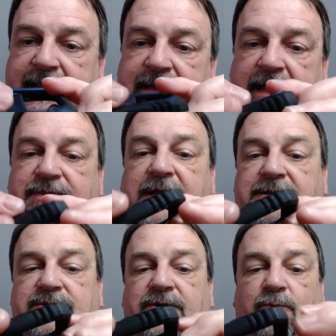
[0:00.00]
I think it's
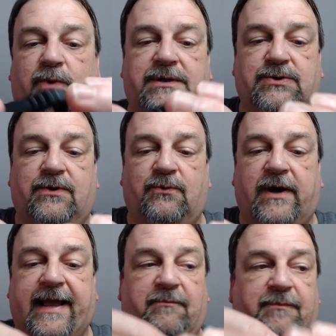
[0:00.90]
going to work
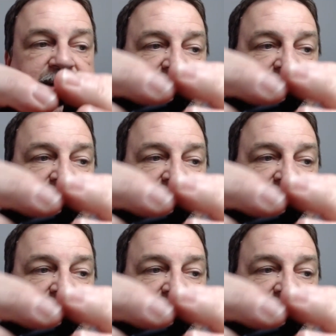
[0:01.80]
out, but yet